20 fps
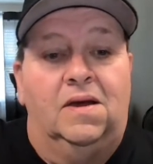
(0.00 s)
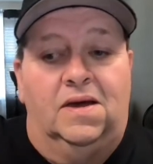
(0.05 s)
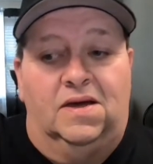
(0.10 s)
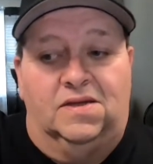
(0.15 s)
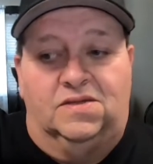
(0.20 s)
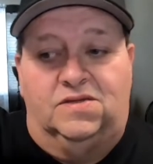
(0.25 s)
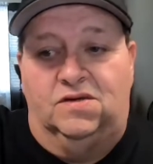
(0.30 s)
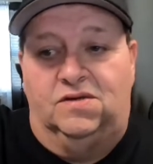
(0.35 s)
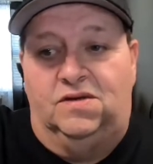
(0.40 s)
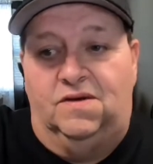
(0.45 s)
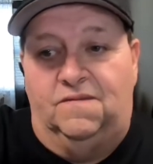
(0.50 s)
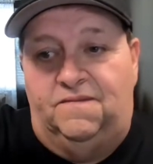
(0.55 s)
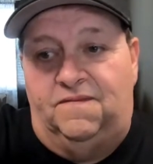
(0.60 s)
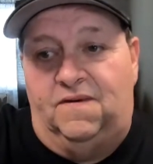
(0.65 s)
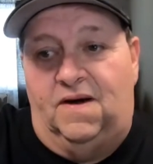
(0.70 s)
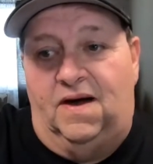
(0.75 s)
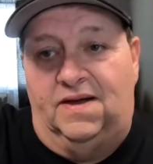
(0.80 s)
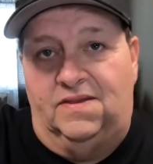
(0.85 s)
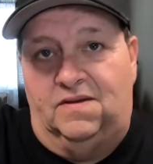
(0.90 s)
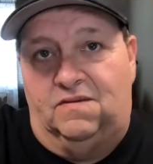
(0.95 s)
until you
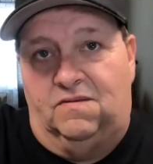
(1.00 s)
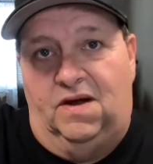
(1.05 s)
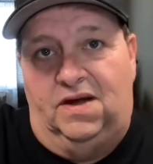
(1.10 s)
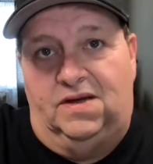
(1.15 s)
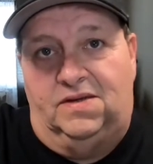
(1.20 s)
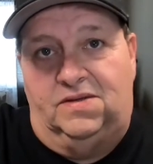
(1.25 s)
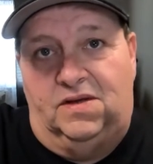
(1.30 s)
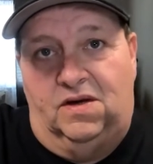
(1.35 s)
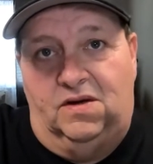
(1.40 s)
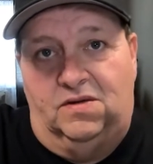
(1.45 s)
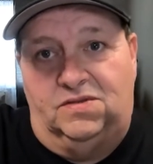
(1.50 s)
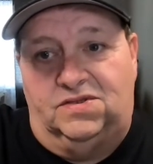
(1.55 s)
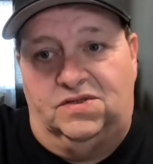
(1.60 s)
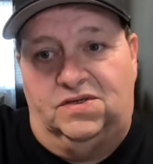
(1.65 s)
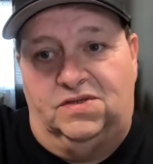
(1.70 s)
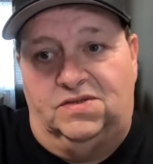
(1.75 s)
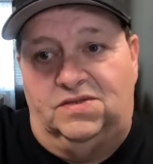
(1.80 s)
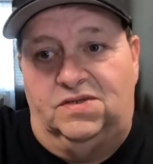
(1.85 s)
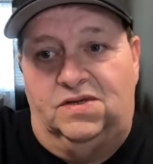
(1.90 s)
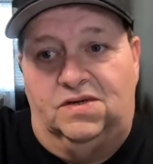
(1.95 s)
find the right
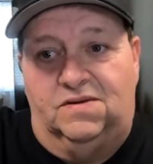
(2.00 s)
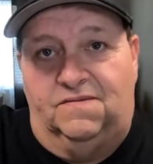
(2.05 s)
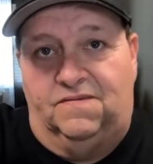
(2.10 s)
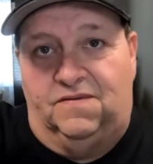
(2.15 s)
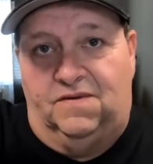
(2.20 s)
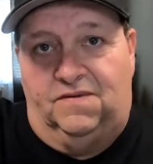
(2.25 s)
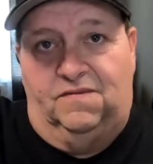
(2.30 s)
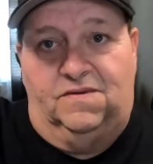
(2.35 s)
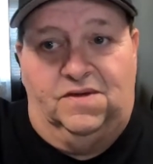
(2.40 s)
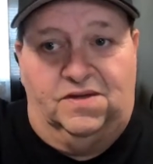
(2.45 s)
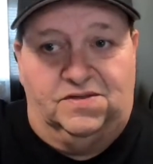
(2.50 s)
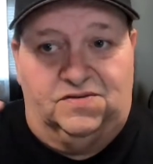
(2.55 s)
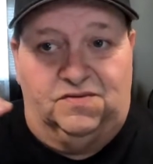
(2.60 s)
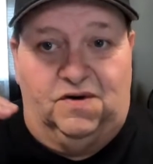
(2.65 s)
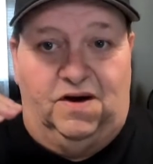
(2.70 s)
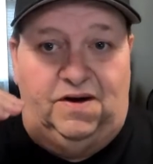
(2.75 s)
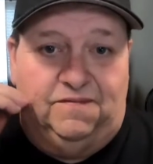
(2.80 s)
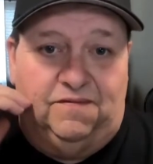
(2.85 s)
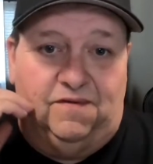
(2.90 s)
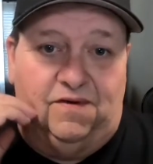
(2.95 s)
dosage that's
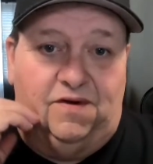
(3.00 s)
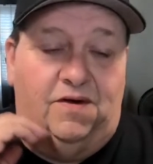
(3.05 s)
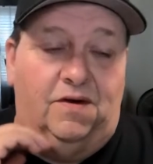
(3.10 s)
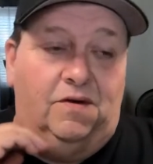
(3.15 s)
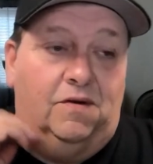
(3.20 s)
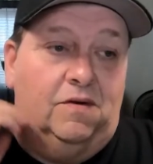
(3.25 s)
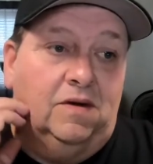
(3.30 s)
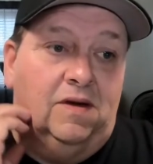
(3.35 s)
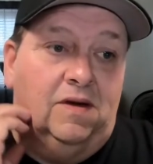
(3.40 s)
right for you.